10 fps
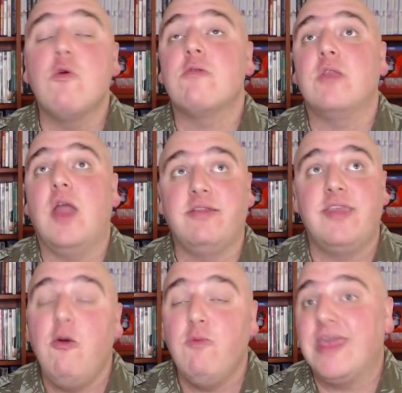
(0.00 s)

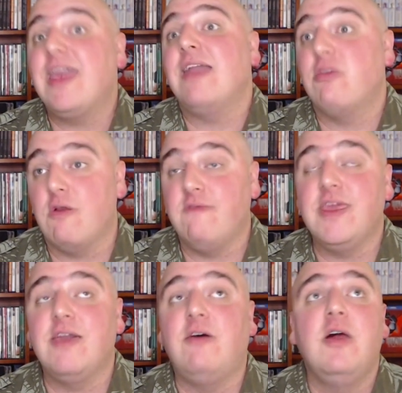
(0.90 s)
Until we get the
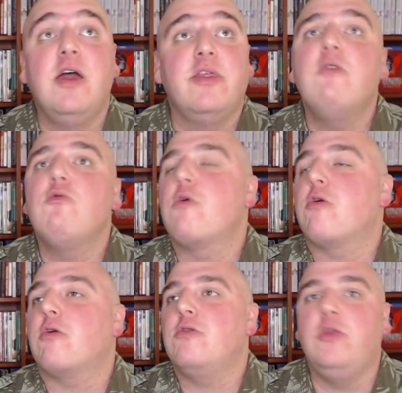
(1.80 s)
reveal, there were
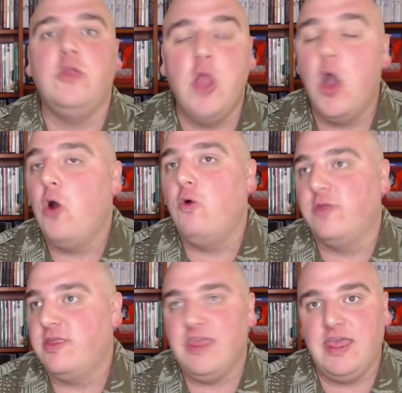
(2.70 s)
no
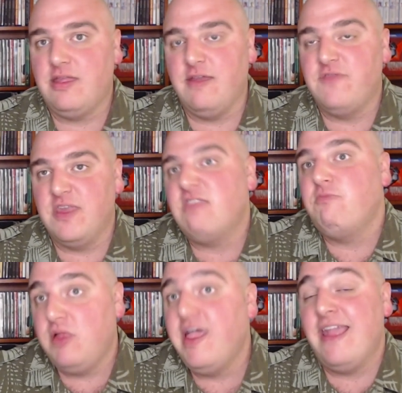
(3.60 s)
seeds of this
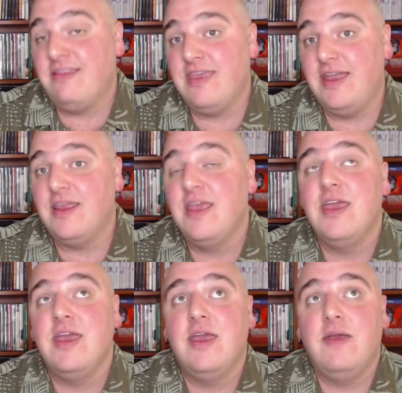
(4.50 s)
planted
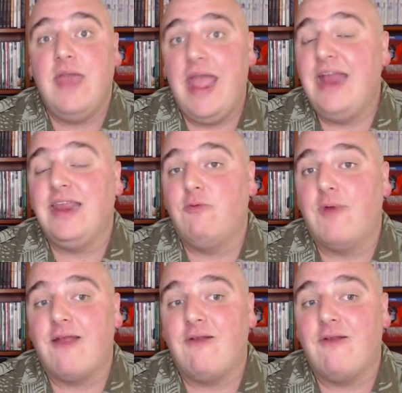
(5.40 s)
anywhere.